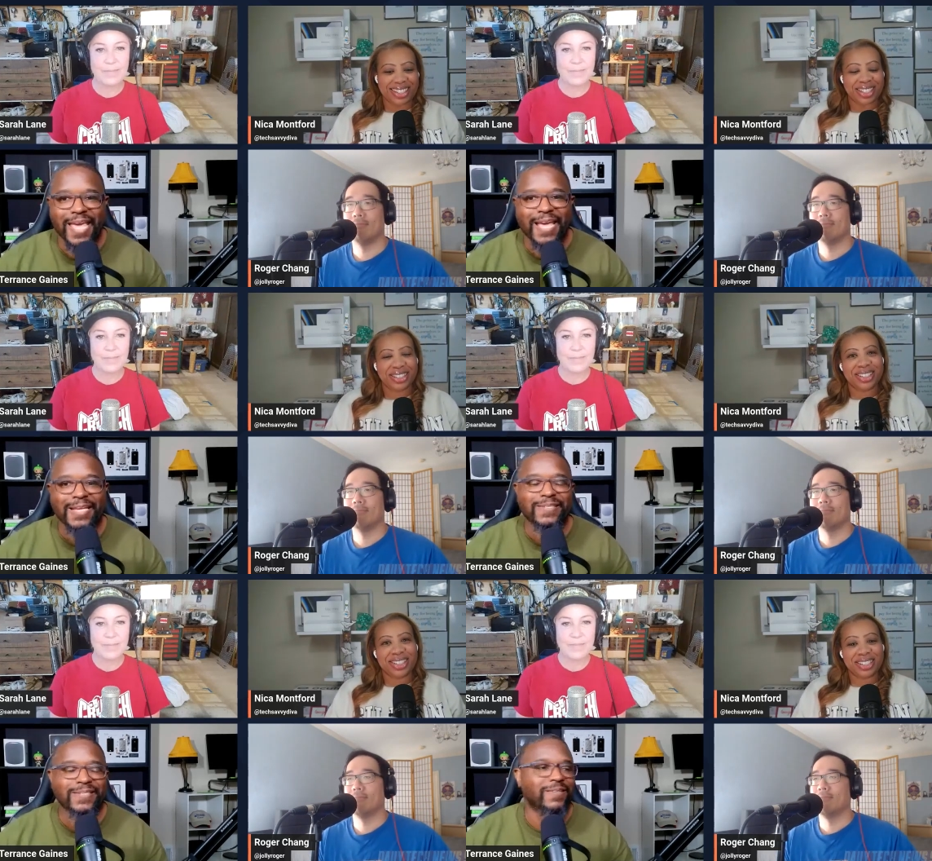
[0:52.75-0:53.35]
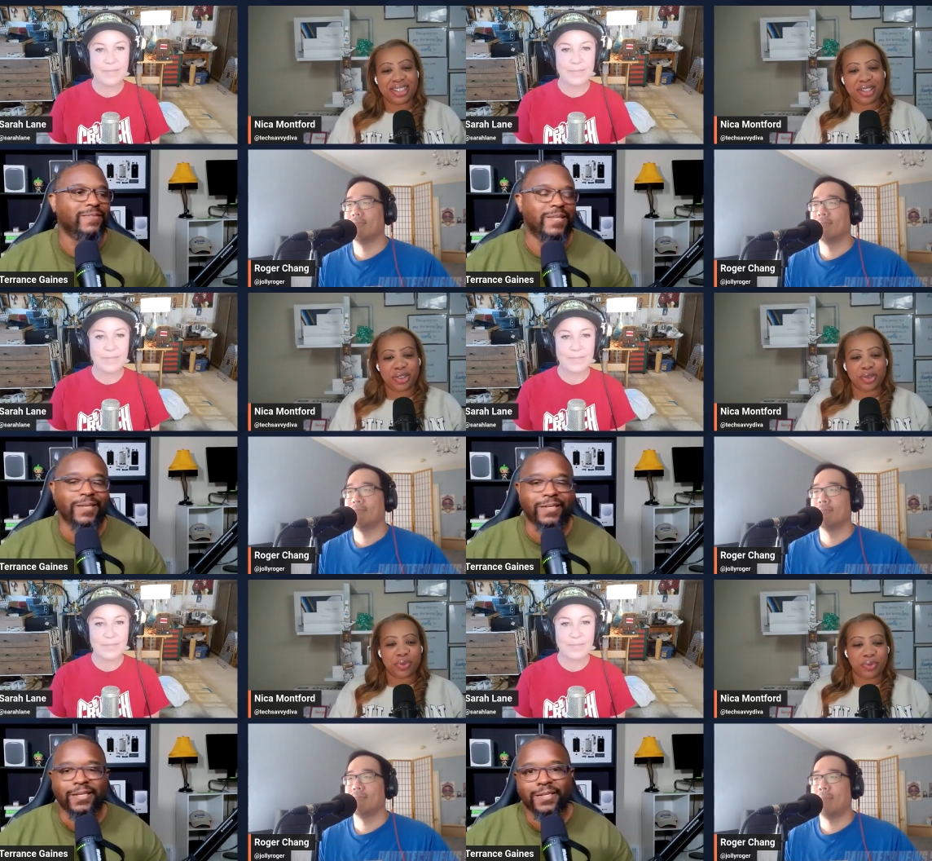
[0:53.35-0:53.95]
Speaker 1: Gaines.
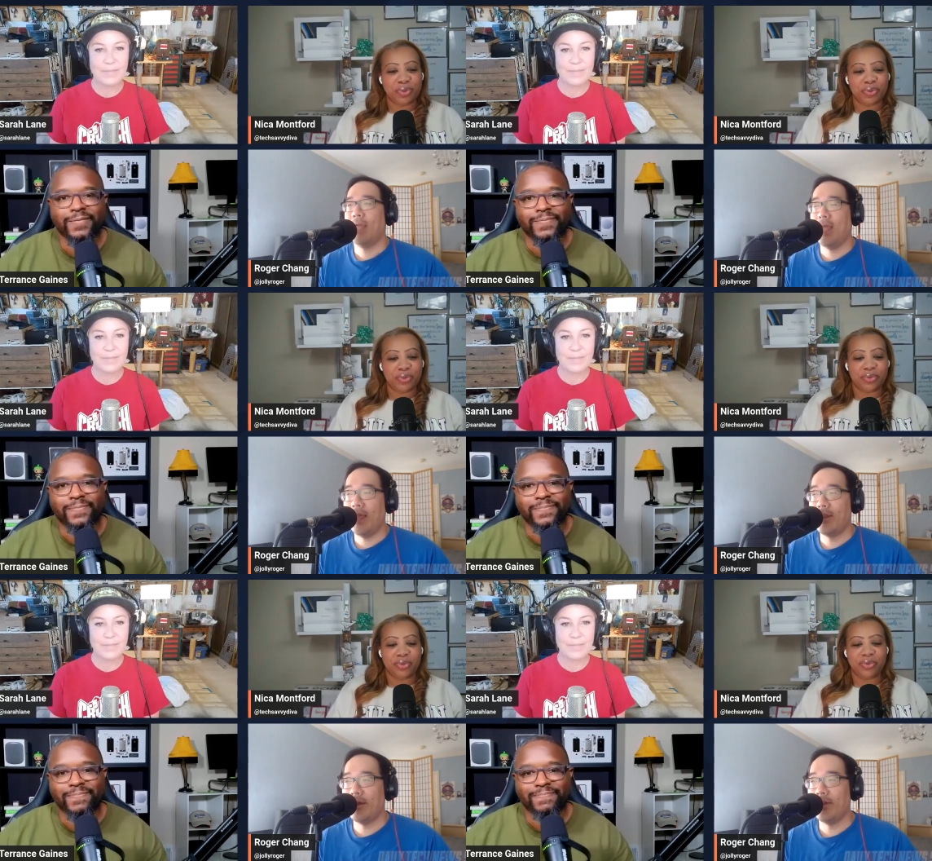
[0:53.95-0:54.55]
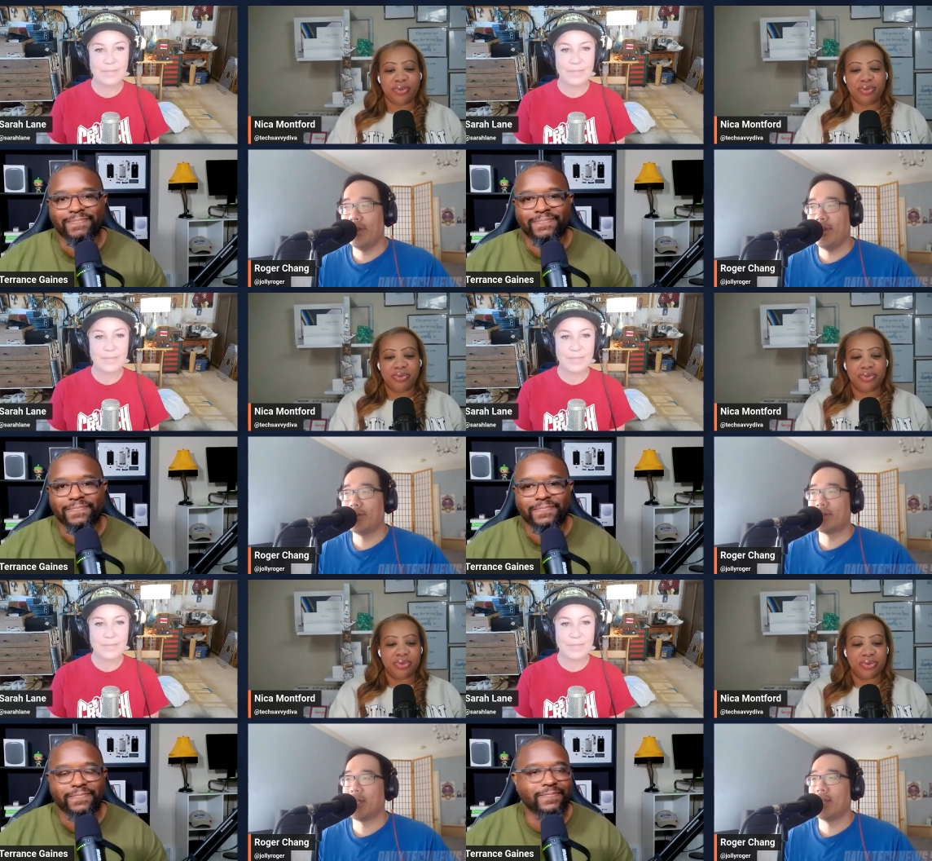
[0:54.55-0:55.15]
And on the other
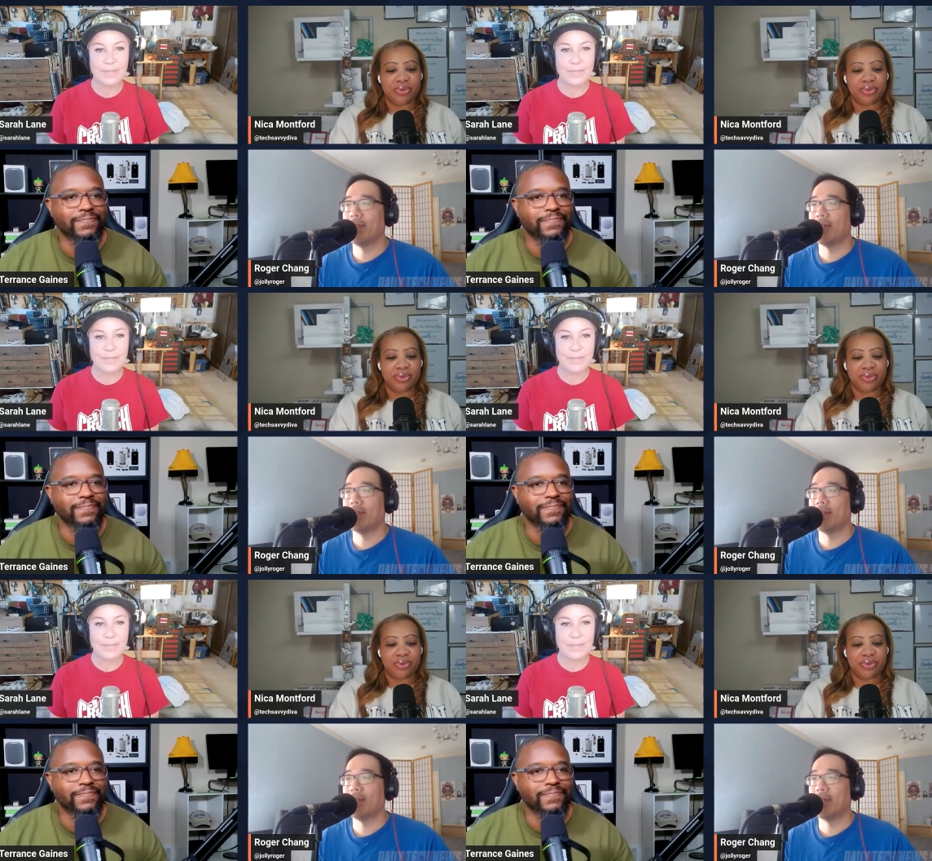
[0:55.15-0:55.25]
side of the